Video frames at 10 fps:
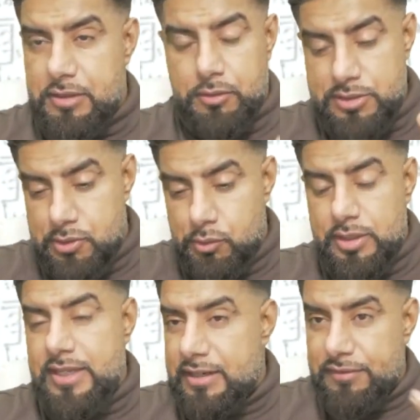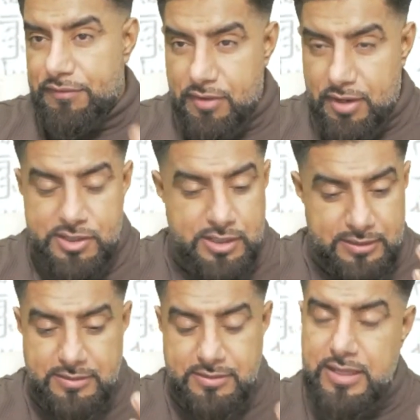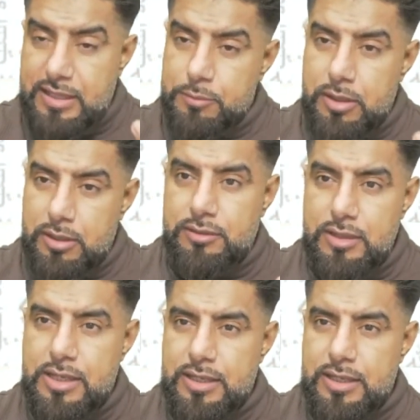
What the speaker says: he's looking at it fresh and he's saying, well,